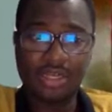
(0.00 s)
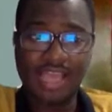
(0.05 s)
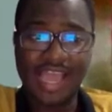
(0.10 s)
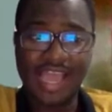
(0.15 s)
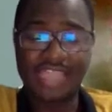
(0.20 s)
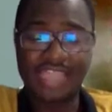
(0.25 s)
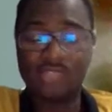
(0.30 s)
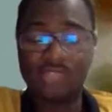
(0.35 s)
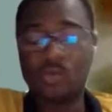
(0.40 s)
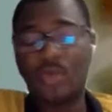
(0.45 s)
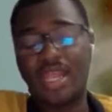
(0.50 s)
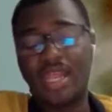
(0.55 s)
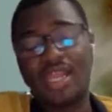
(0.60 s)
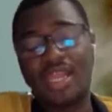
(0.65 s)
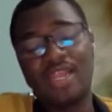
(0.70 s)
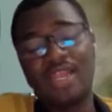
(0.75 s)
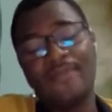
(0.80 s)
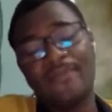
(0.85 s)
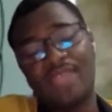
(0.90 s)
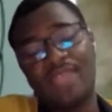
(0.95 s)
as
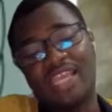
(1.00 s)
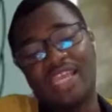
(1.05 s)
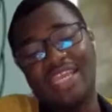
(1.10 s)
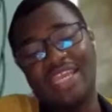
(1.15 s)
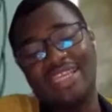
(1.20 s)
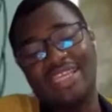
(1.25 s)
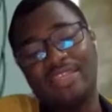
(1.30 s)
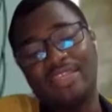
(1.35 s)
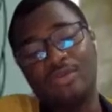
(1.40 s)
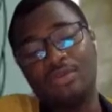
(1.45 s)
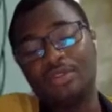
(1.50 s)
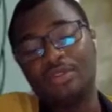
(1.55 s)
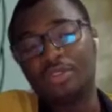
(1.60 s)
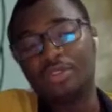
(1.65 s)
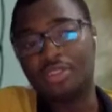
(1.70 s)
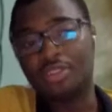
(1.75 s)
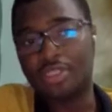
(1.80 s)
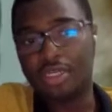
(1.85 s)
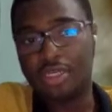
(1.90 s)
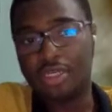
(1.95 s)
well, a
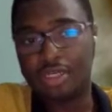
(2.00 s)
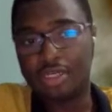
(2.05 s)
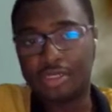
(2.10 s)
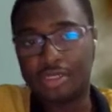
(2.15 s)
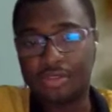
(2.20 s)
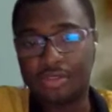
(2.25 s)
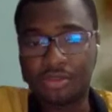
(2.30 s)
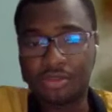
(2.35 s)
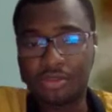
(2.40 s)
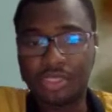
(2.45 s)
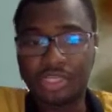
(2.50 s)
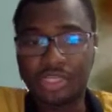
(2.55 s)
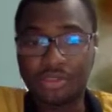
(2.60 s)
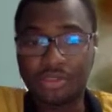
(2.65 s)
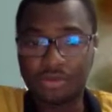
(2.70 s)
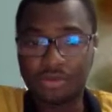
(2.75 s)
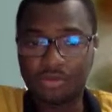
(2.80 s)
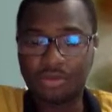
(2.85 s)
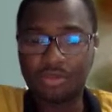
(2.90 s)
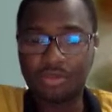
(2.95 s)

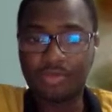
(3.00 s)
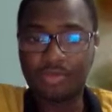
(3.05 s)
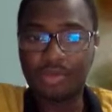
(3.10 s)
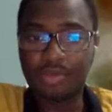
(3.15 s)
young